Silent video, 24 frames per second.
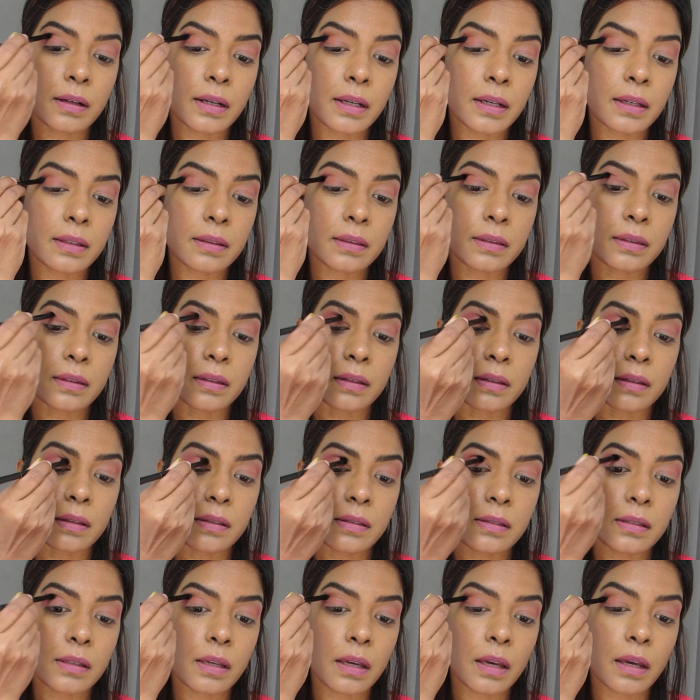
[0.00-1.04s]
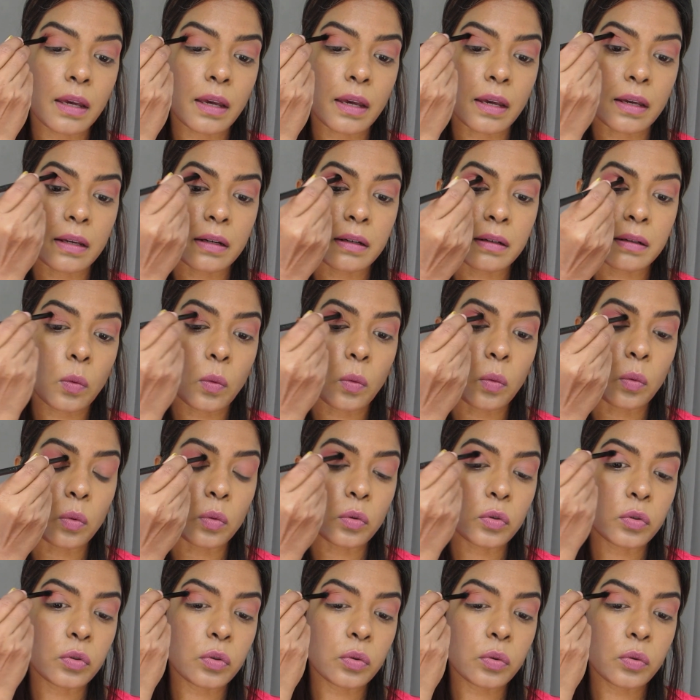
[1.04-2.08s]
like this and
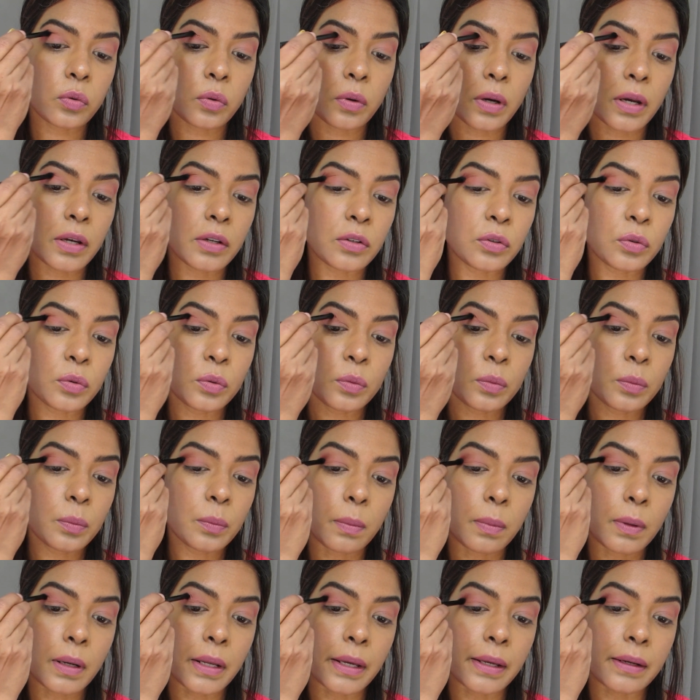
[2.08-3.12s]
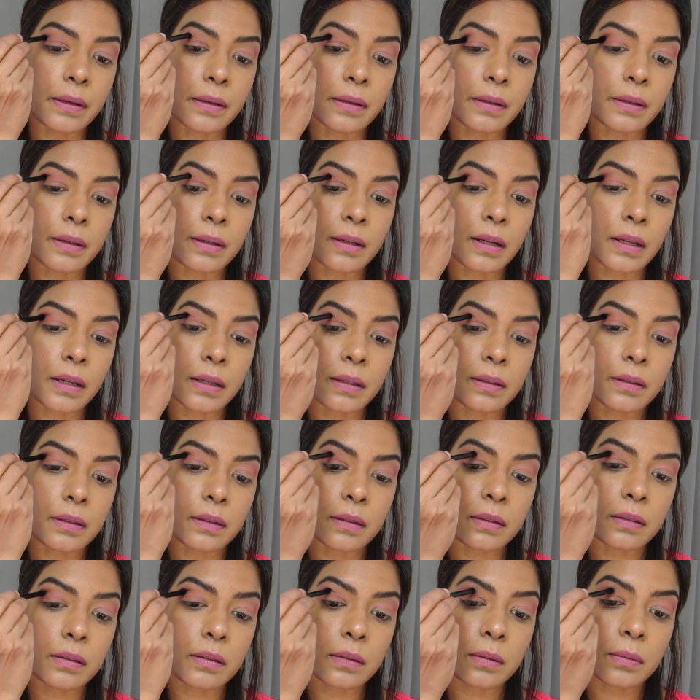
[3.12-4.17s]
also try to blend it like
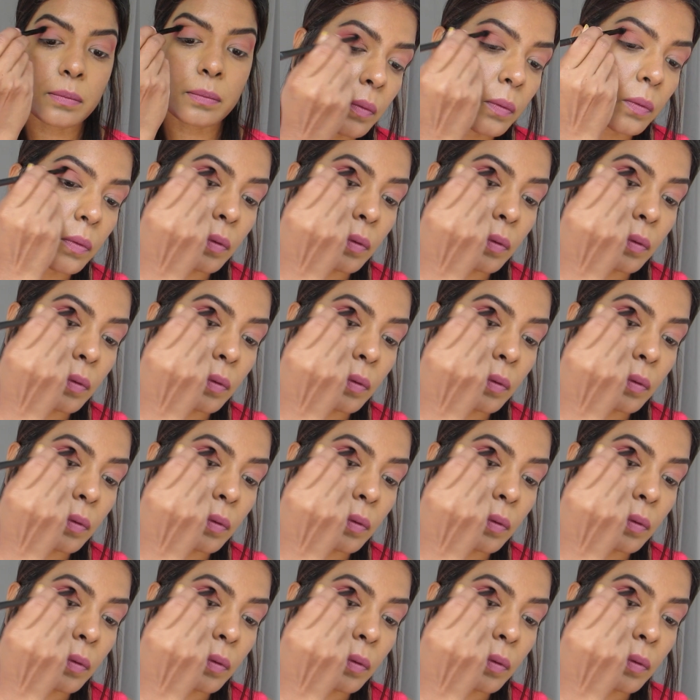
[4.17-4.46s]
this.